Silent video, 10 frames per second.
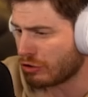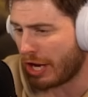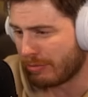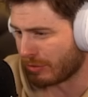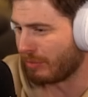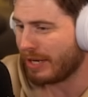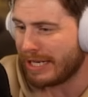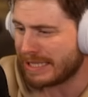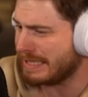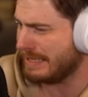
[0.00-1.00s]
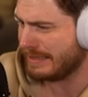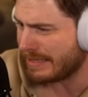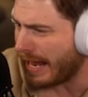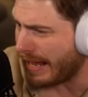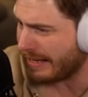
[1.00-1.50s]
games were released
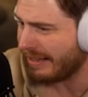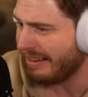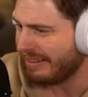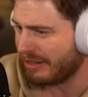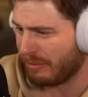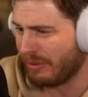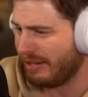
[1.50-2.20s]
today? They were